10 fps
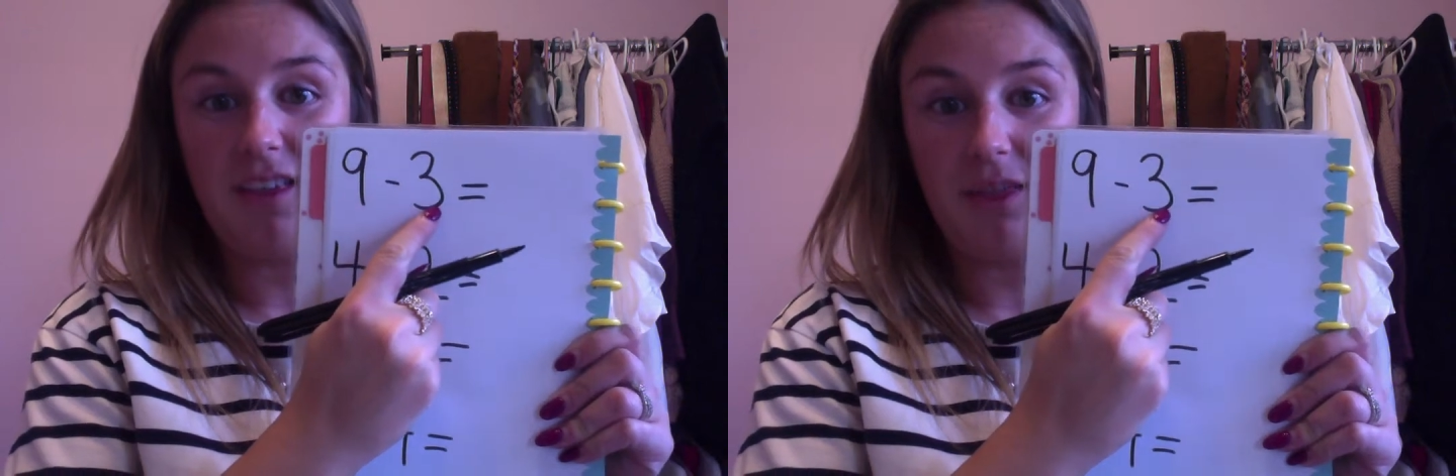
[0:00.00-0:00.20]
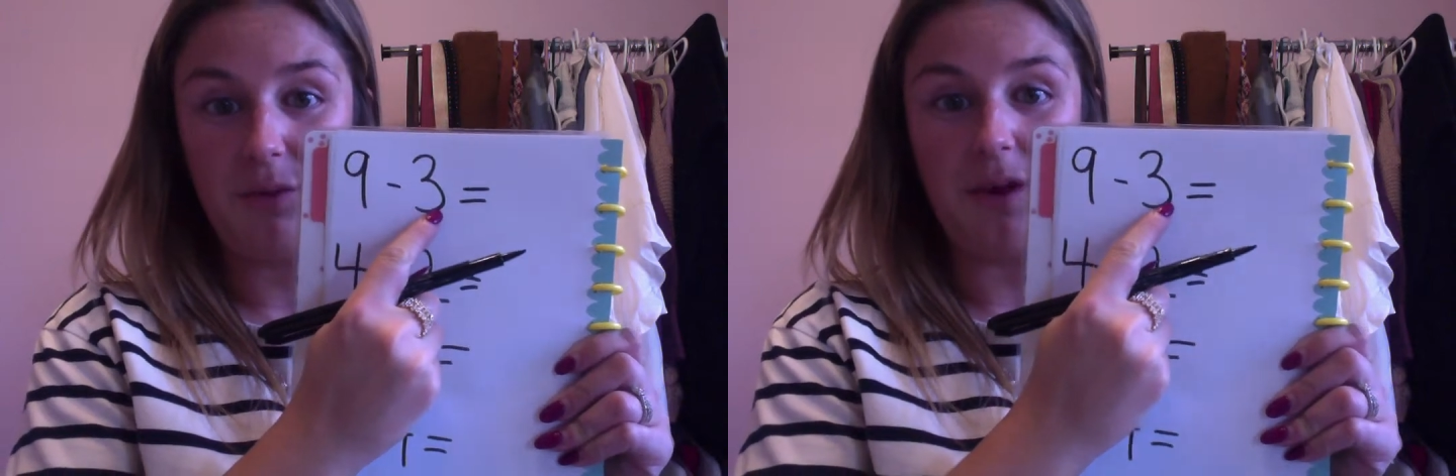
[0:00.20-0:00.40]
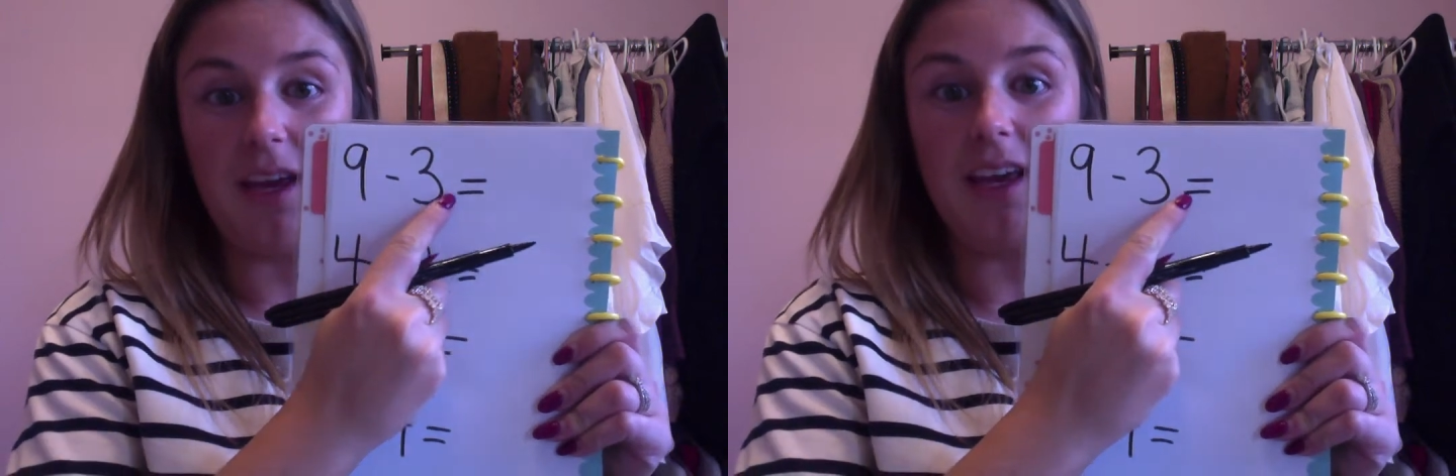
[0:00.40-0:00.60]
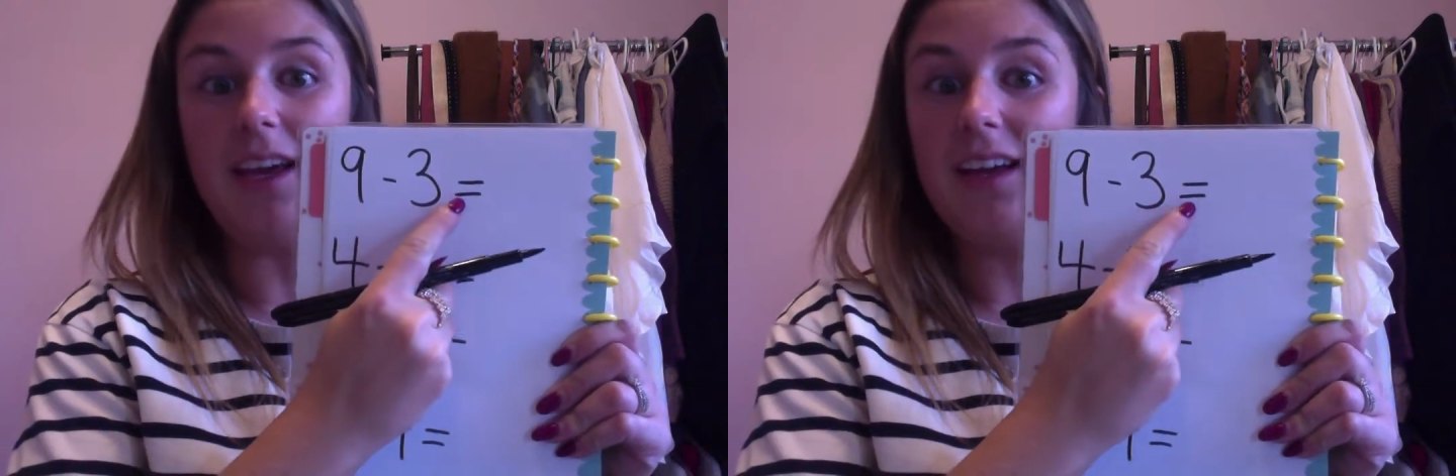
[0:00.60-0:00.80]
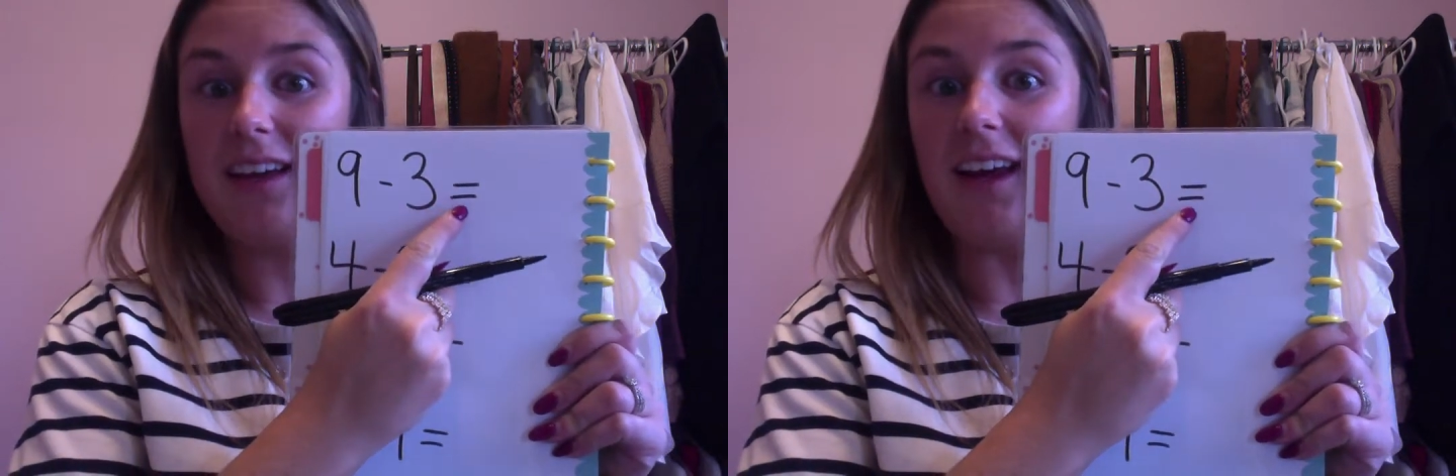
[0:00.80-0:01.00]
3
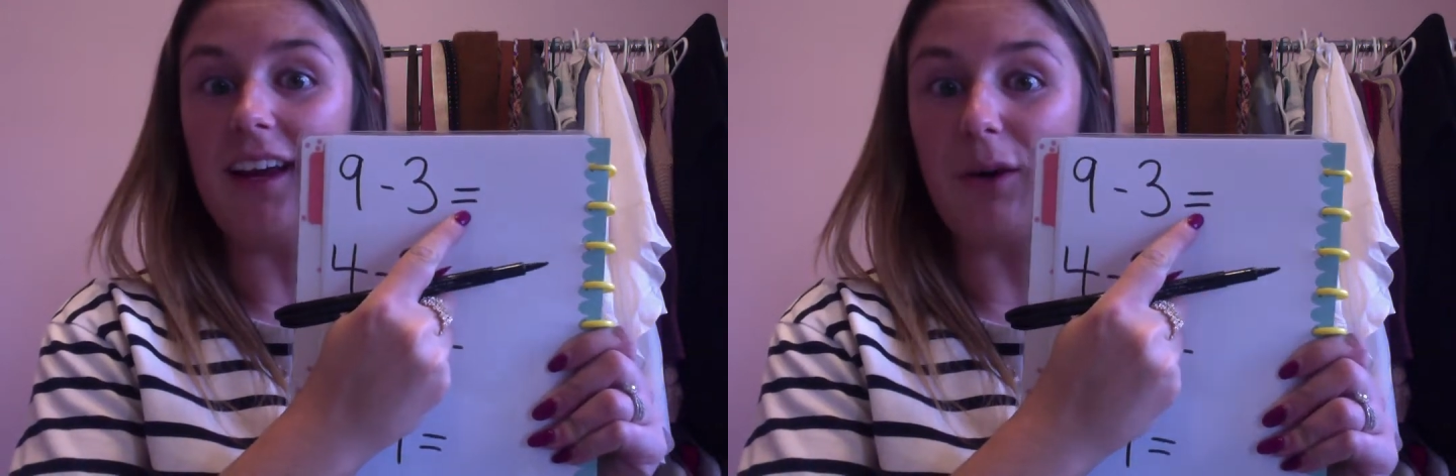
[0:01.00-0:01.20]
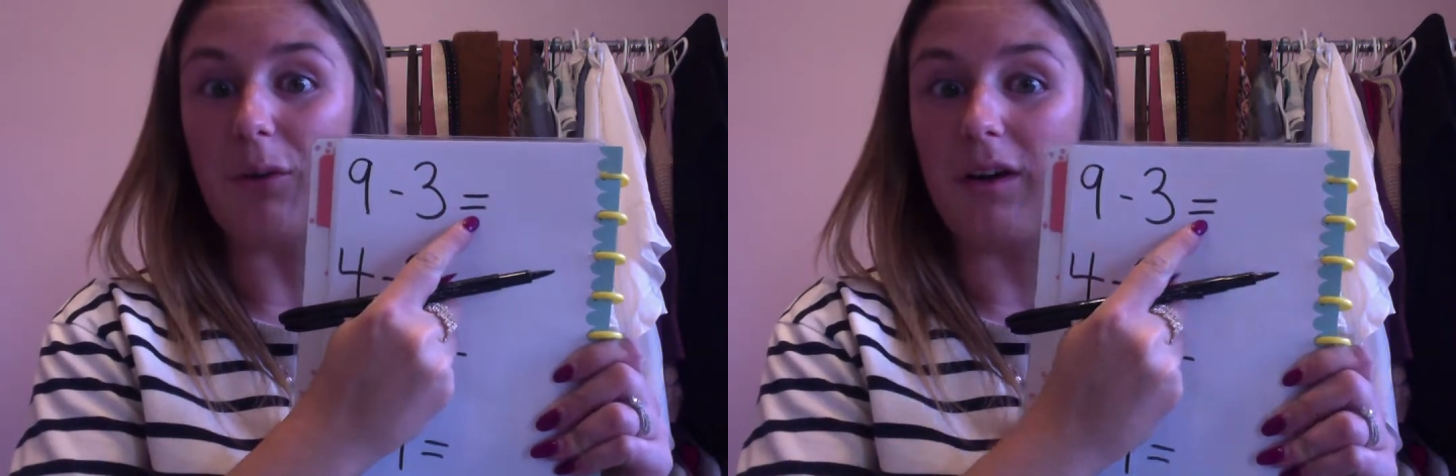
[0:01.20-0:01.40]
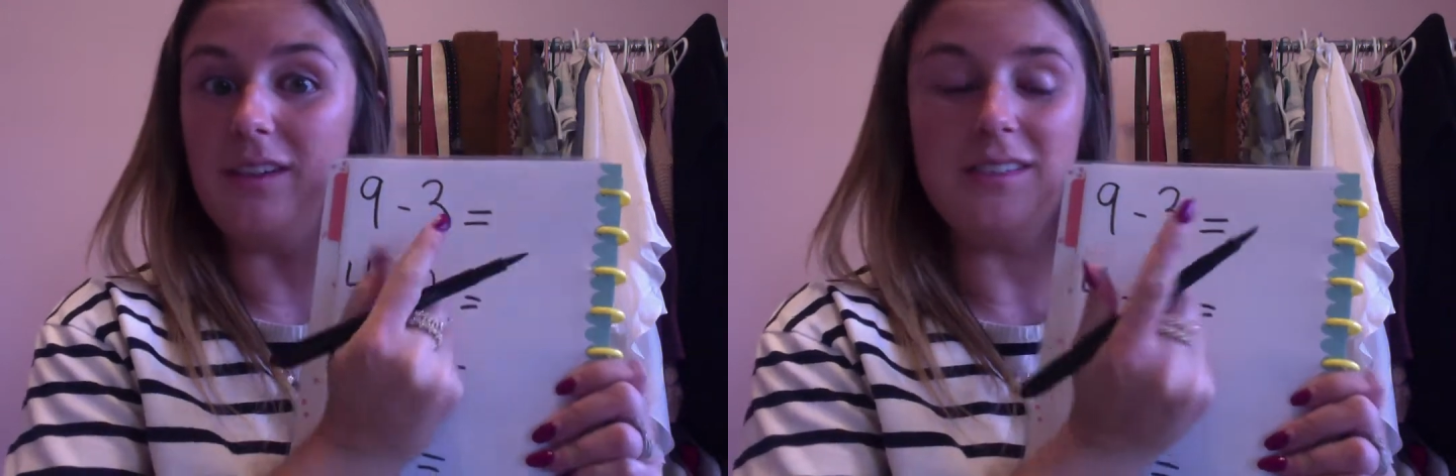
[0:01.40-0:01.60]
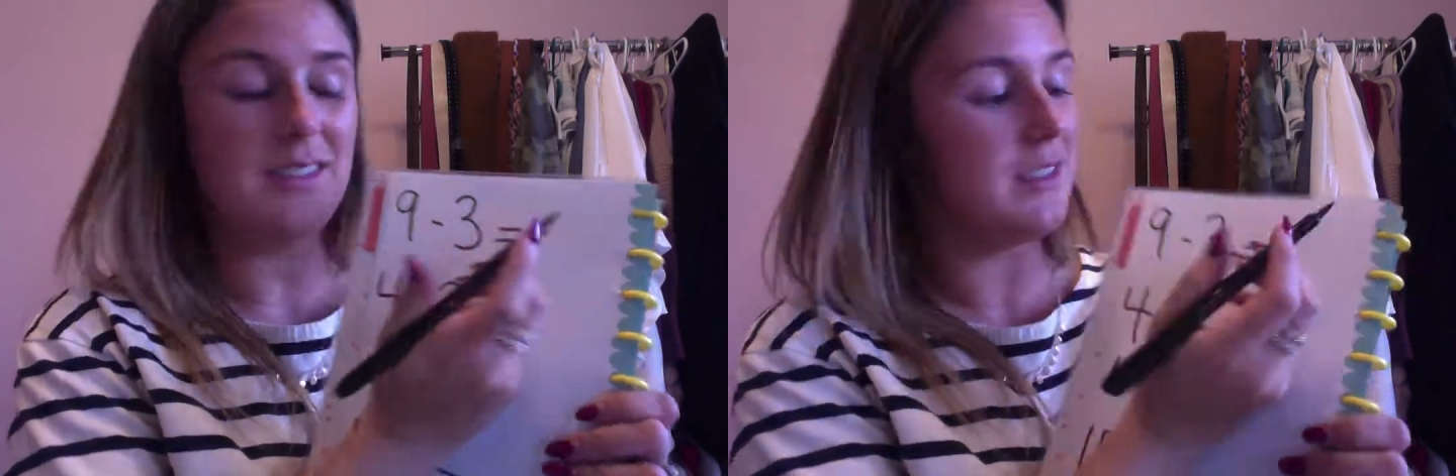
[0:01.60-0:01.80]
equals,